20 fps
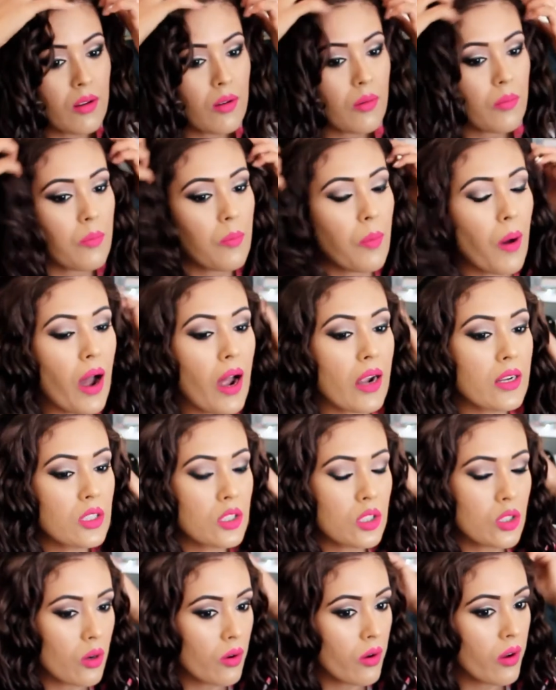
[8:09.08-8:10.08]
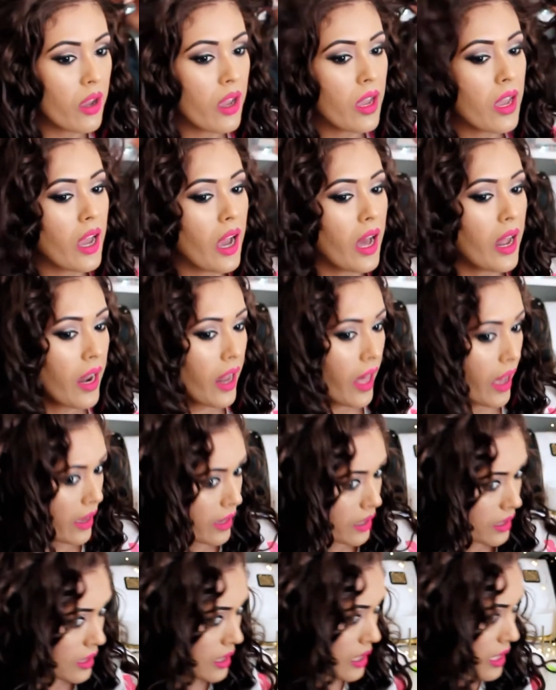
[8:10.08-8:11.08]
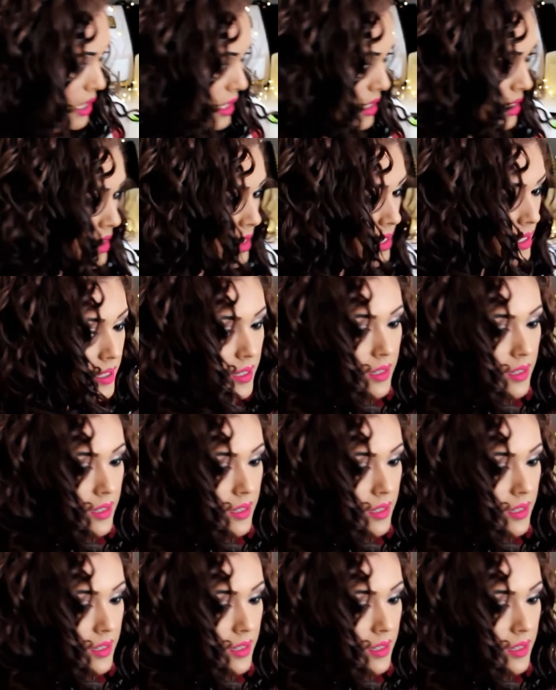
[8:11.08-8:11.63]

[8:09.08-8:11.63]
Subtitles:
part your hair like this,